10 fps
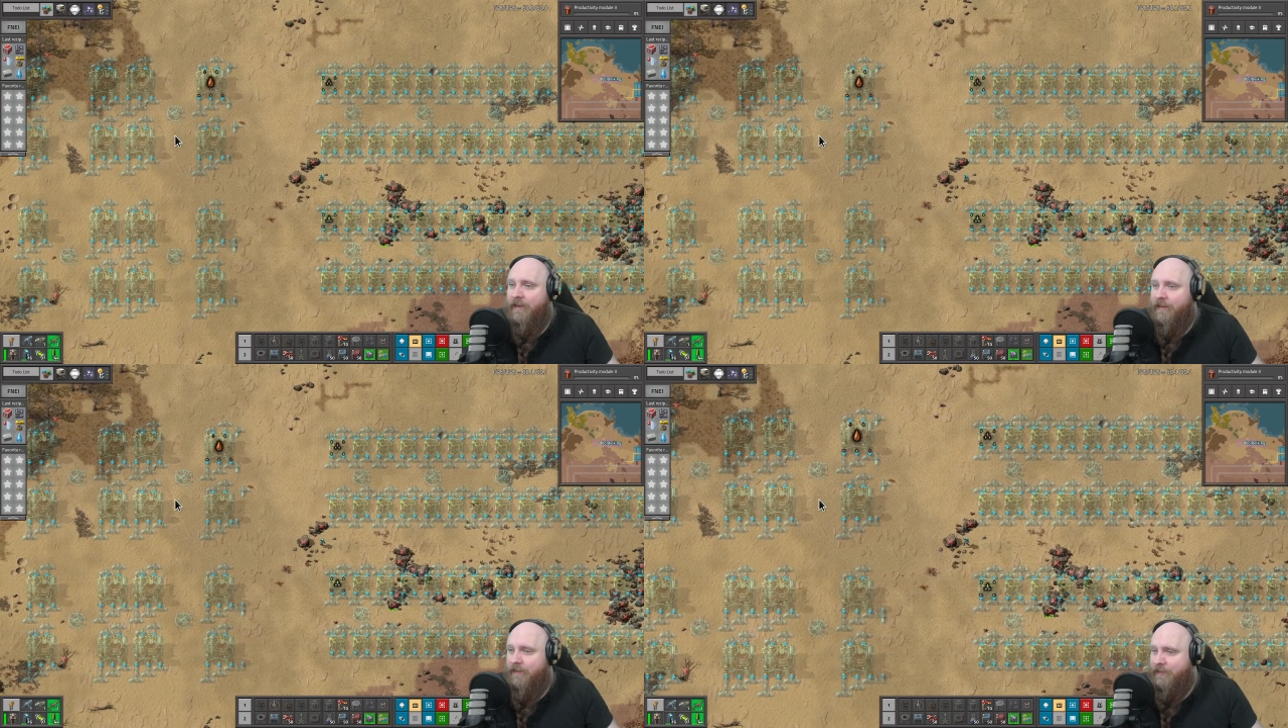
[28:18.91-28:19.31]

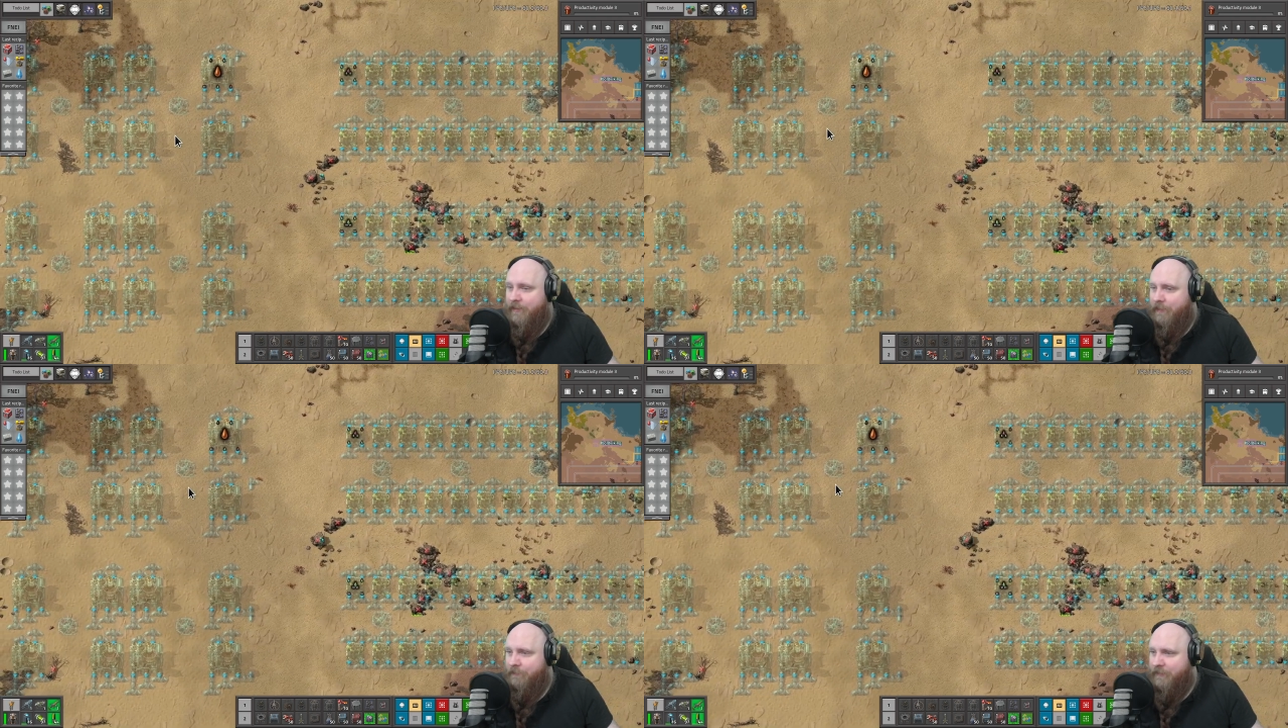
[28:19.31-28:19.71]

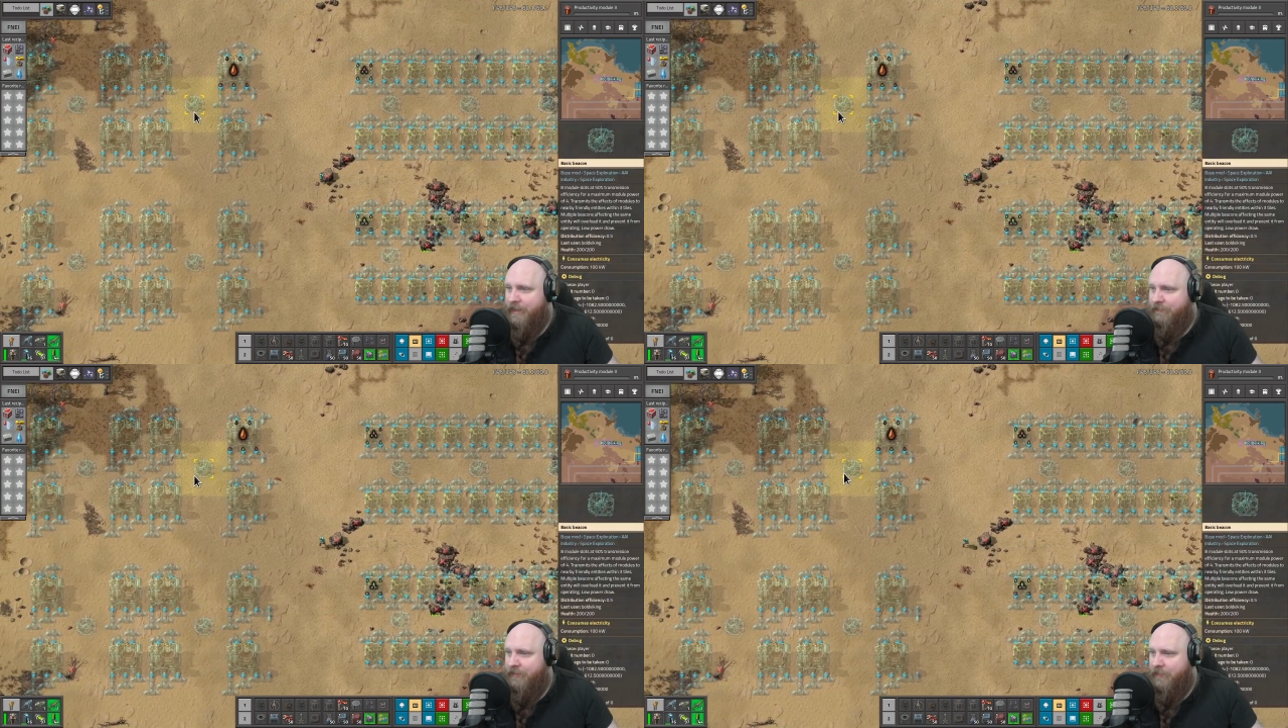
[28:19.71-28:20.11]

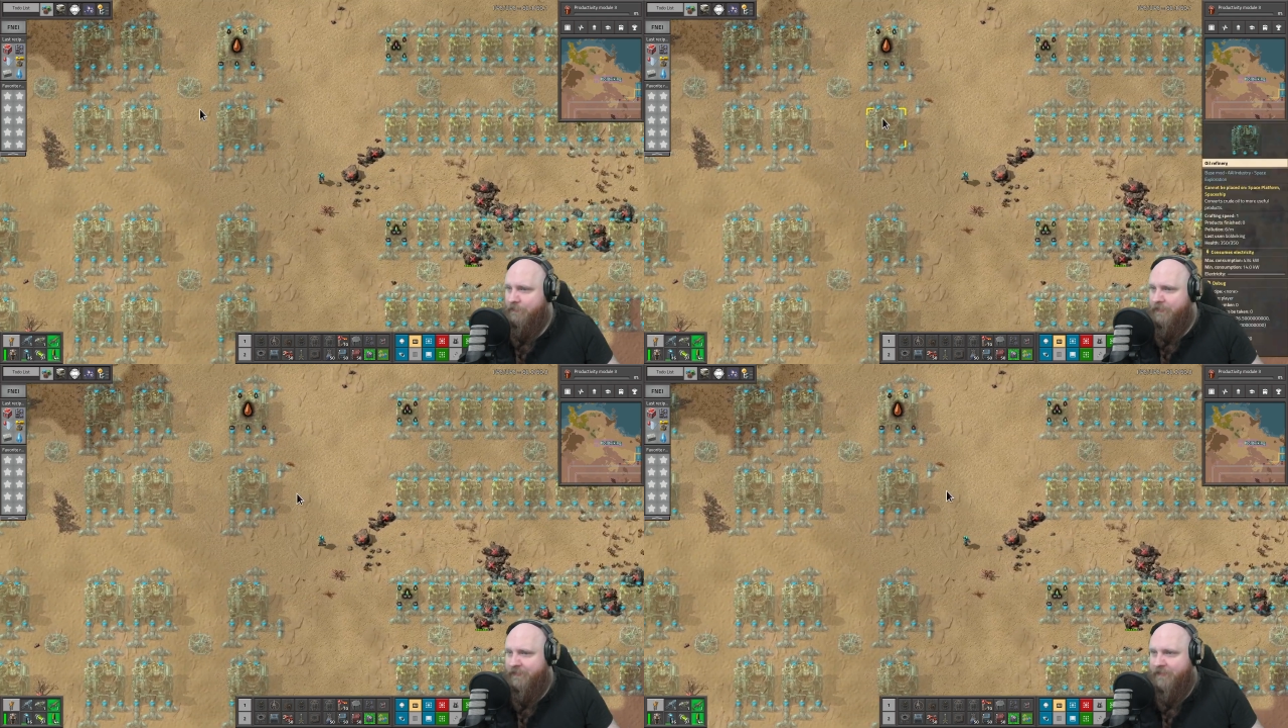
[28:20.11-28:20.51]
There we go.
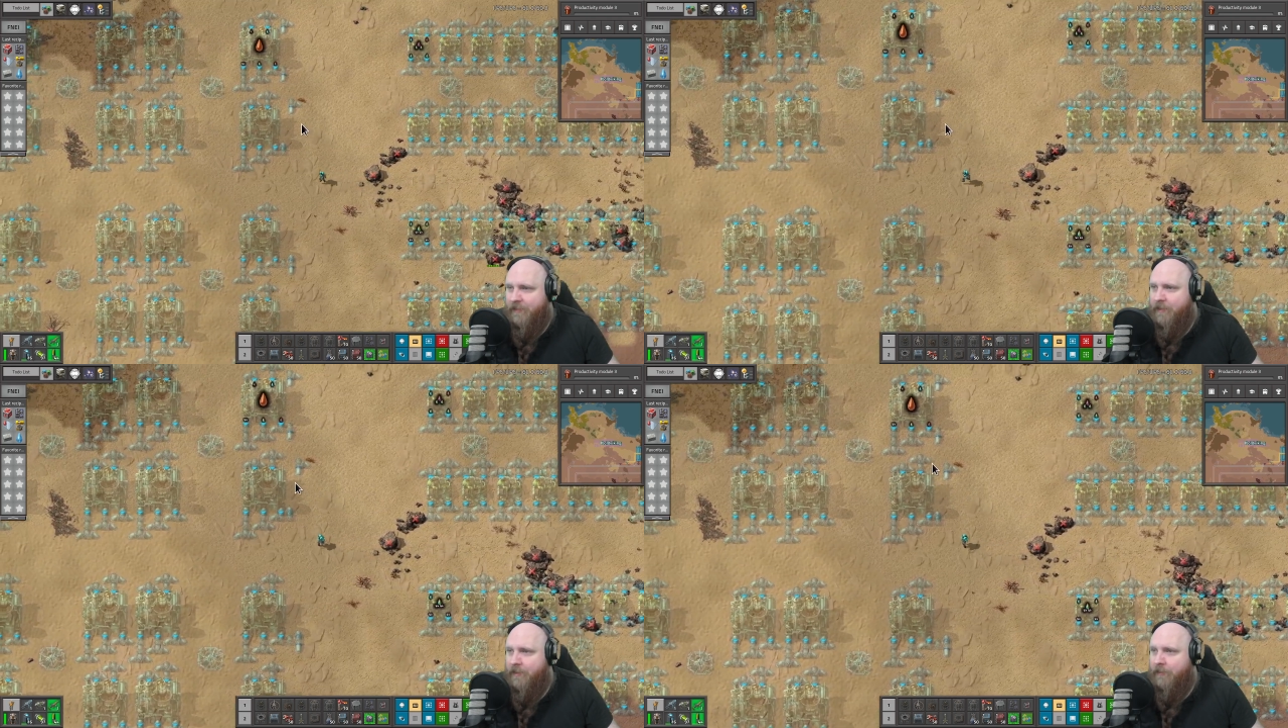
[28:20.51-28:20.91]

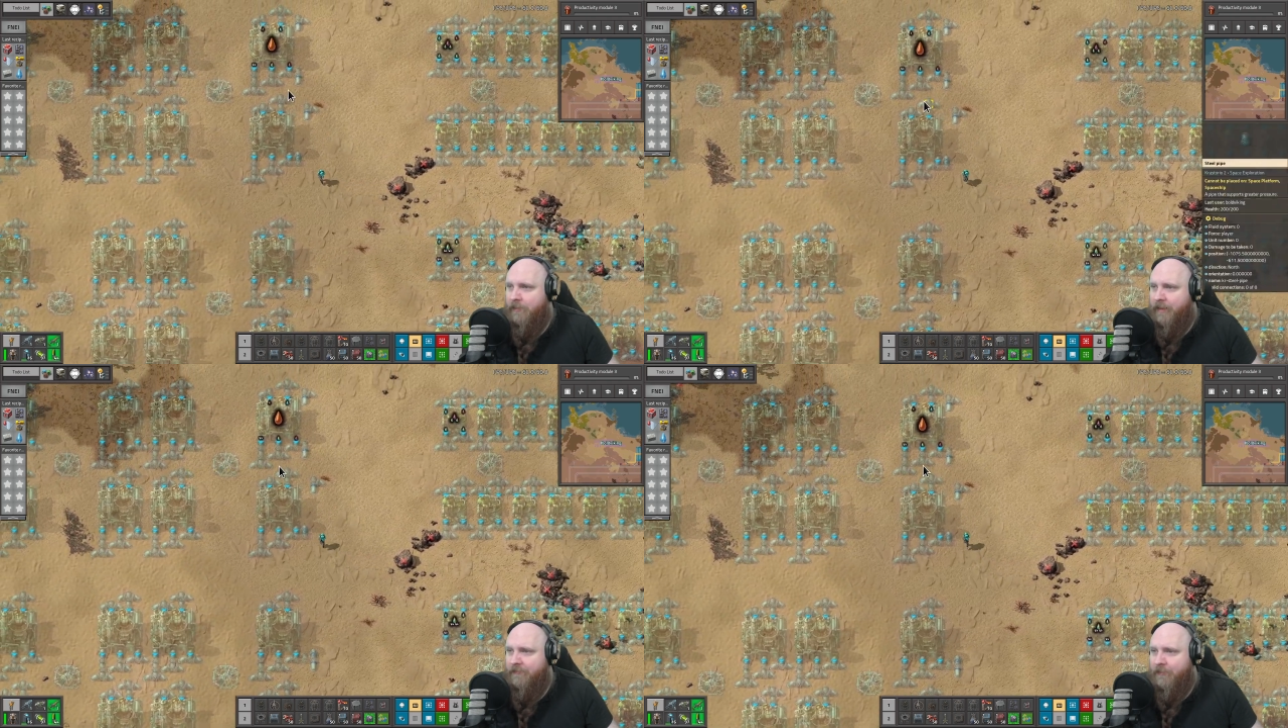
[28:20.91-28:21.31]
So
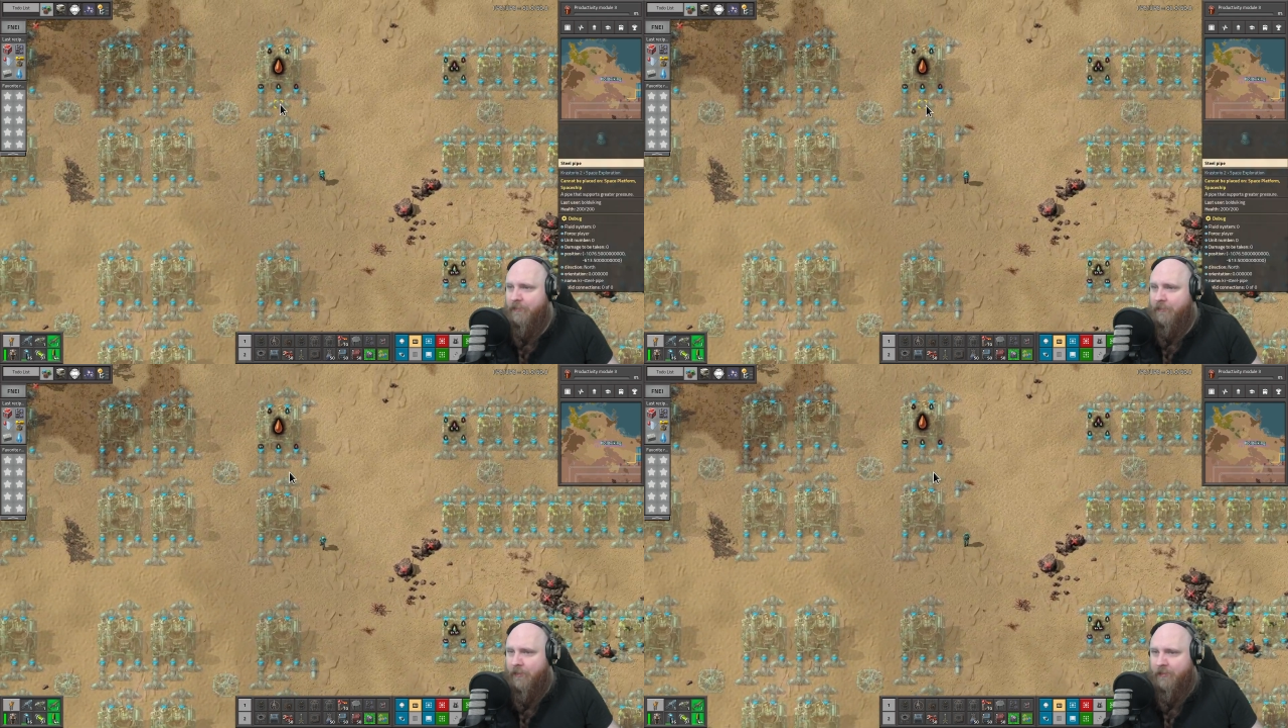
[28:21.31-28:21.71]
light
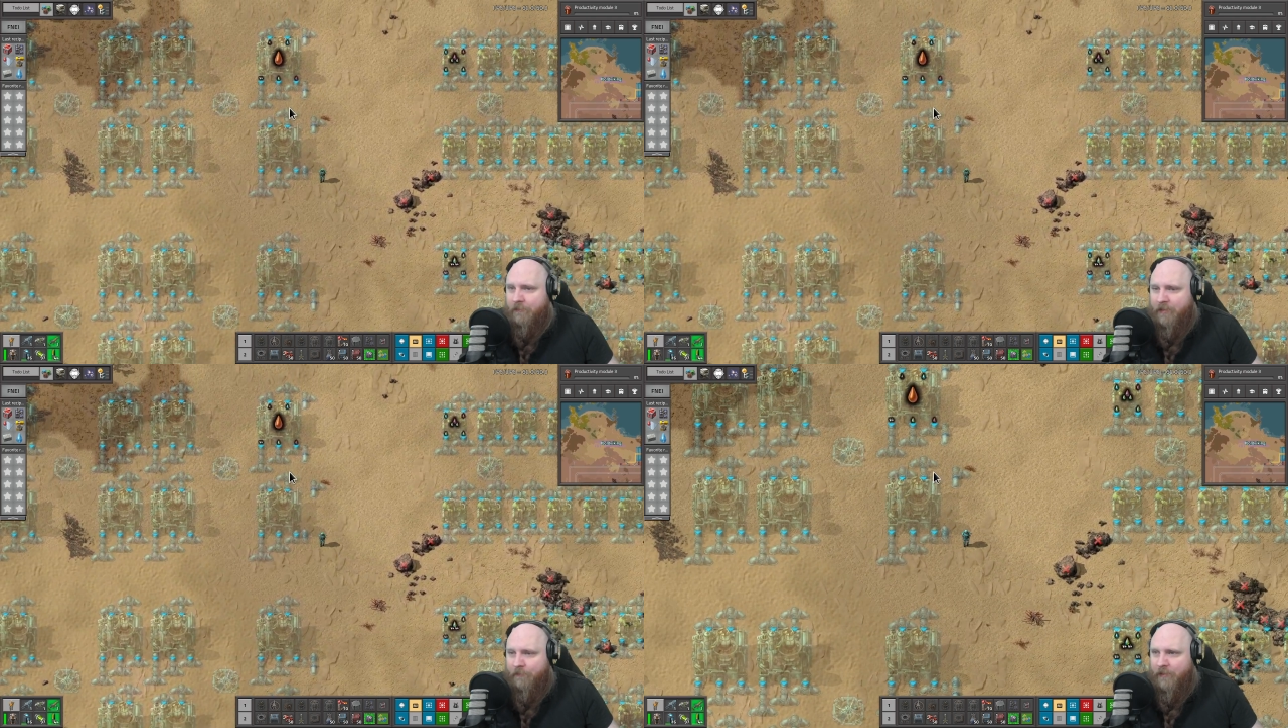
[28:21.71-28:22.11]
oil are the
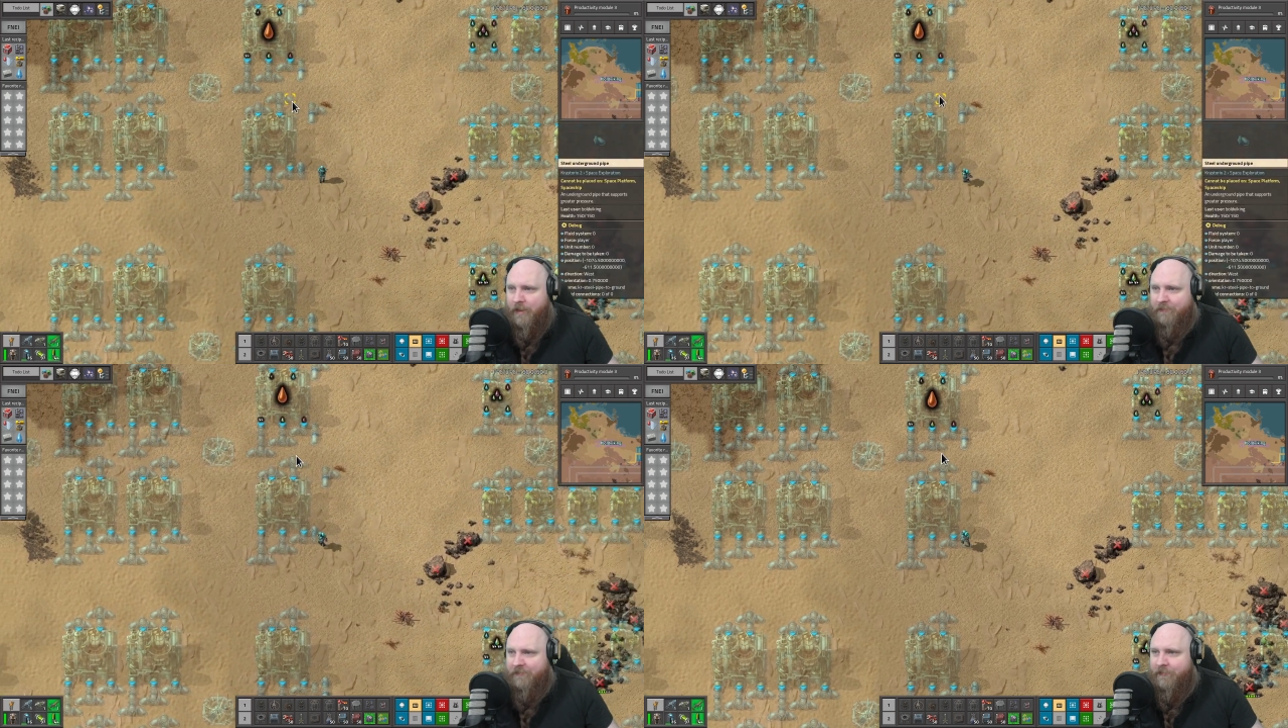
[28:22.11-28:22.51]
middle
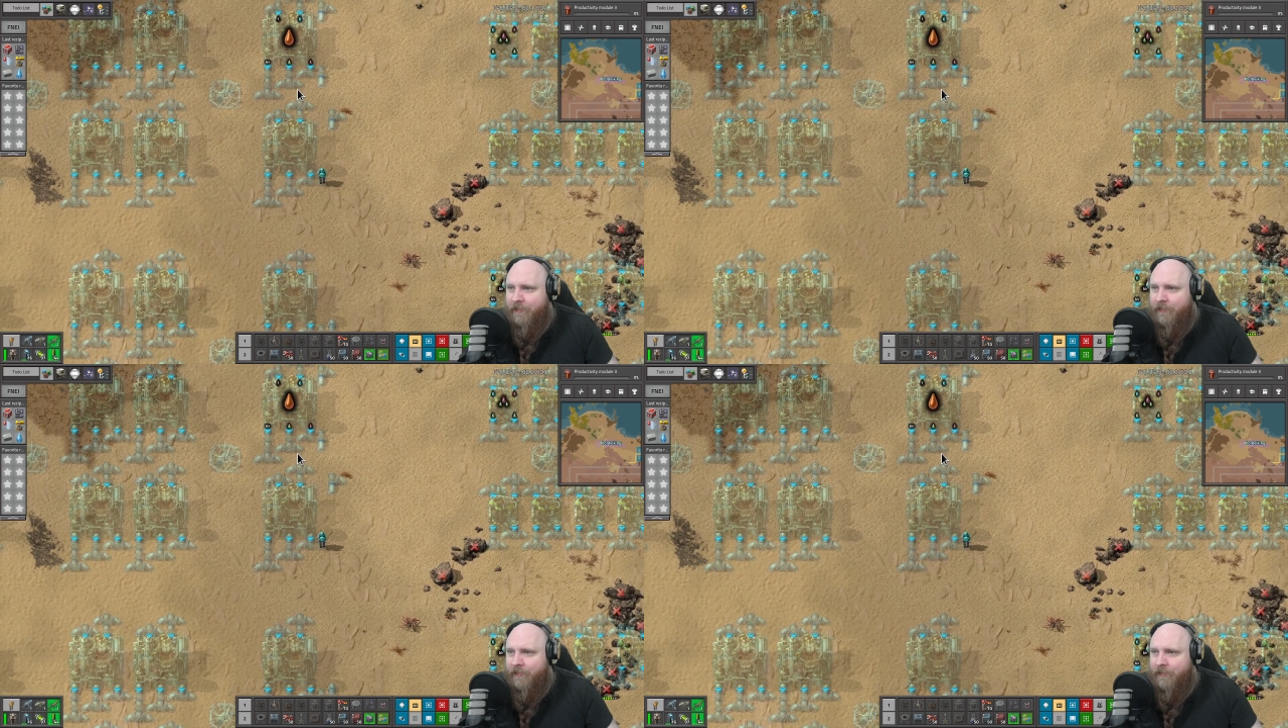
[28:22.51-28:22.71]
pipes.